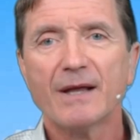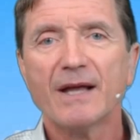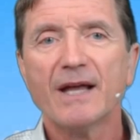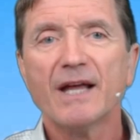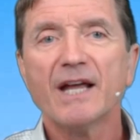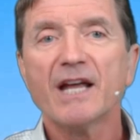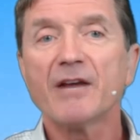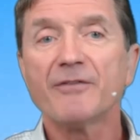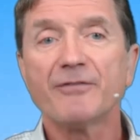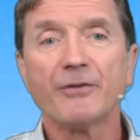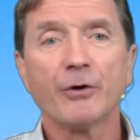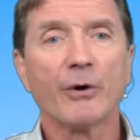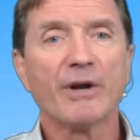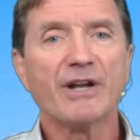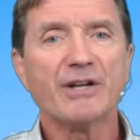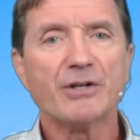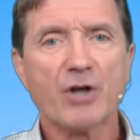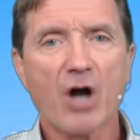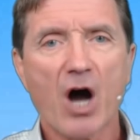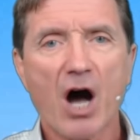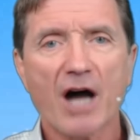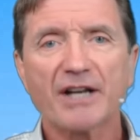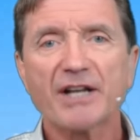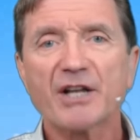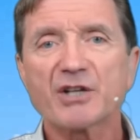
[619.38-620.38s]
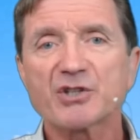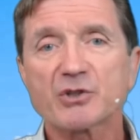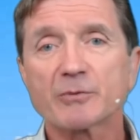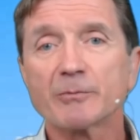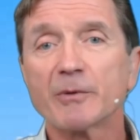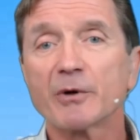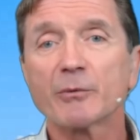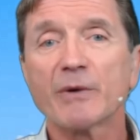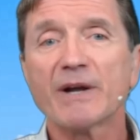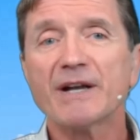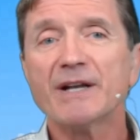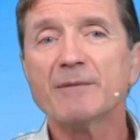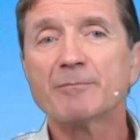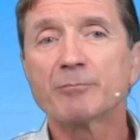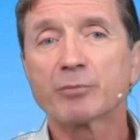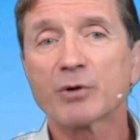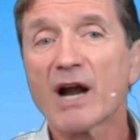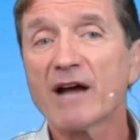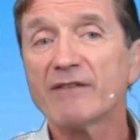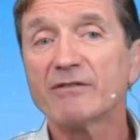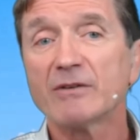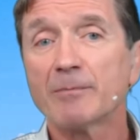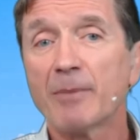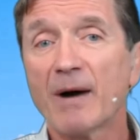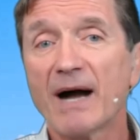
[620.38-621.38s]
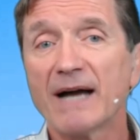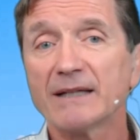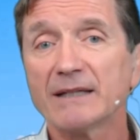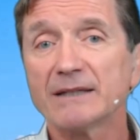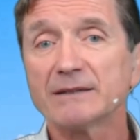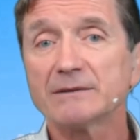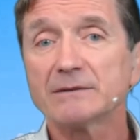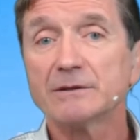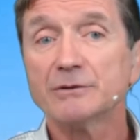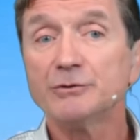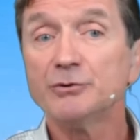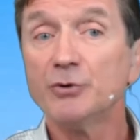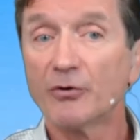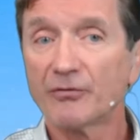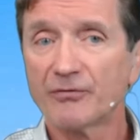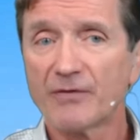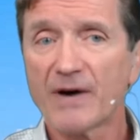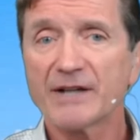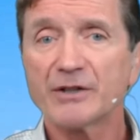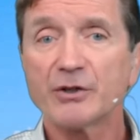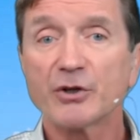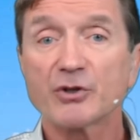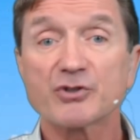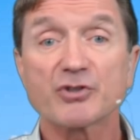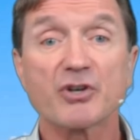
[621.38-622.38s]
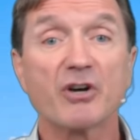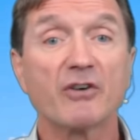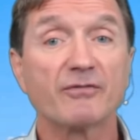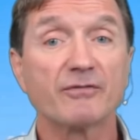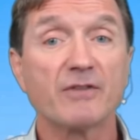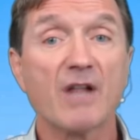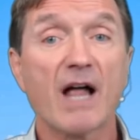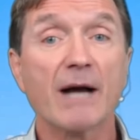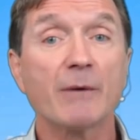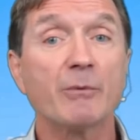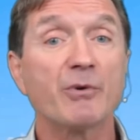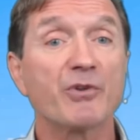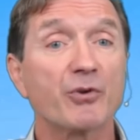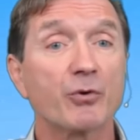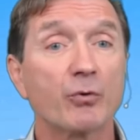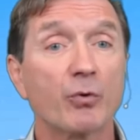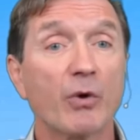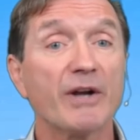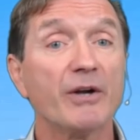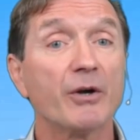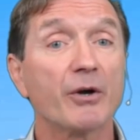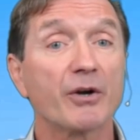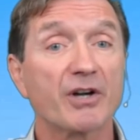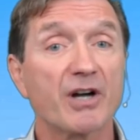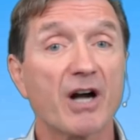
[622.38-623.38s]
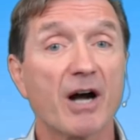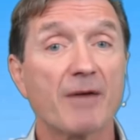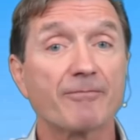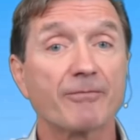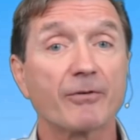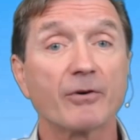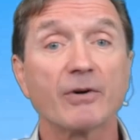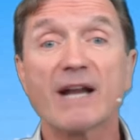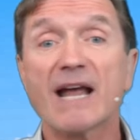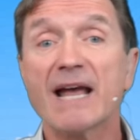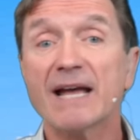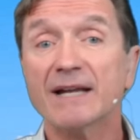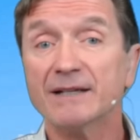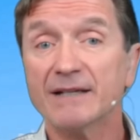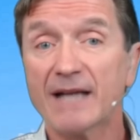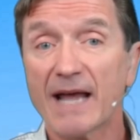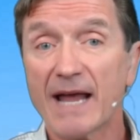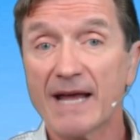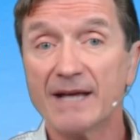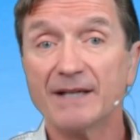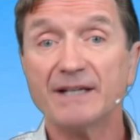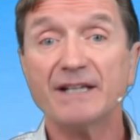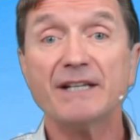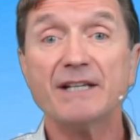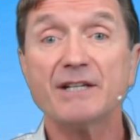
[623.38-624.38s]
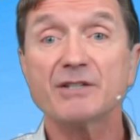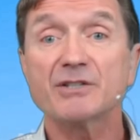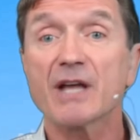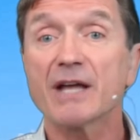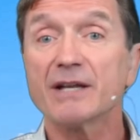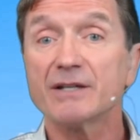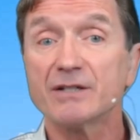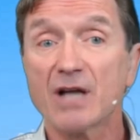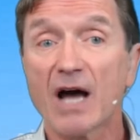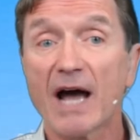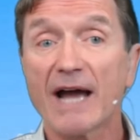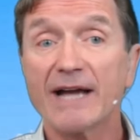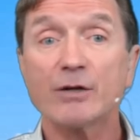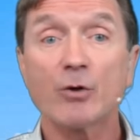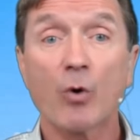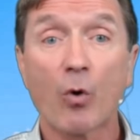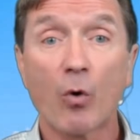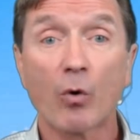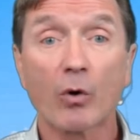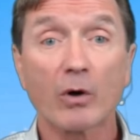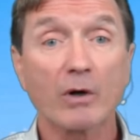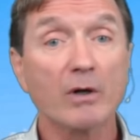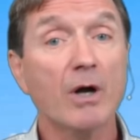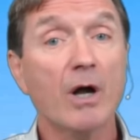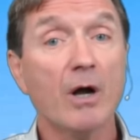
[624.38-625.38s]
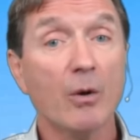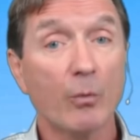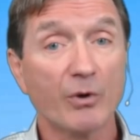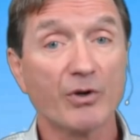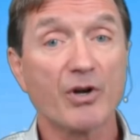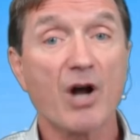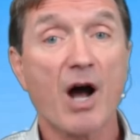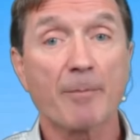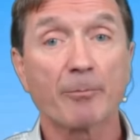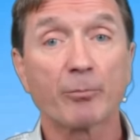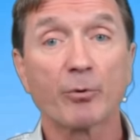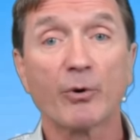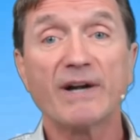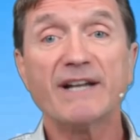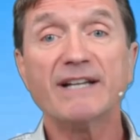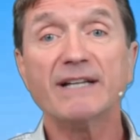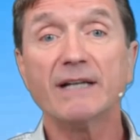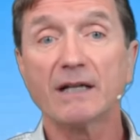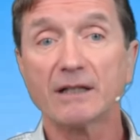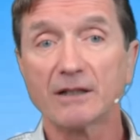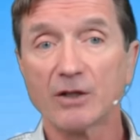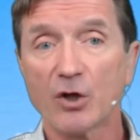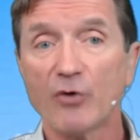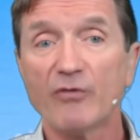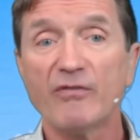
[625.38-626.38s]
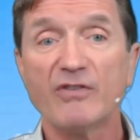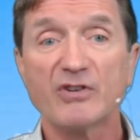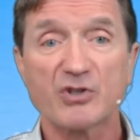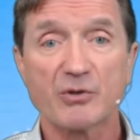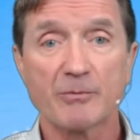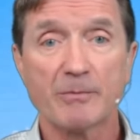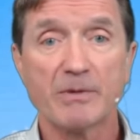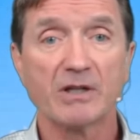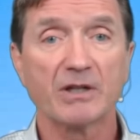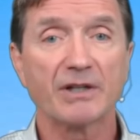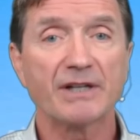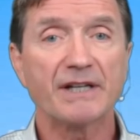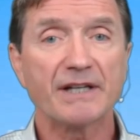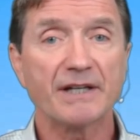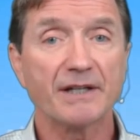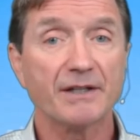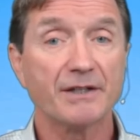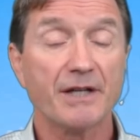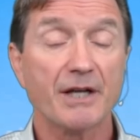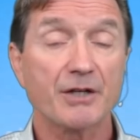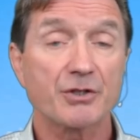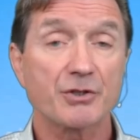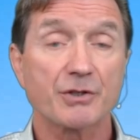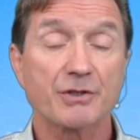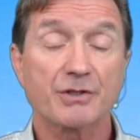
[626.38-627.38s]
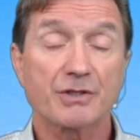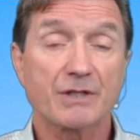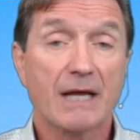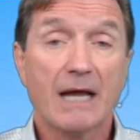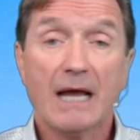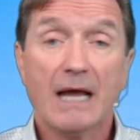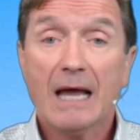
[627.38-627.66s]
If you're a non-instrument rated private pilot, you'll find yourself flying with greater comfort and ease at night or when operating in low visibility conditions.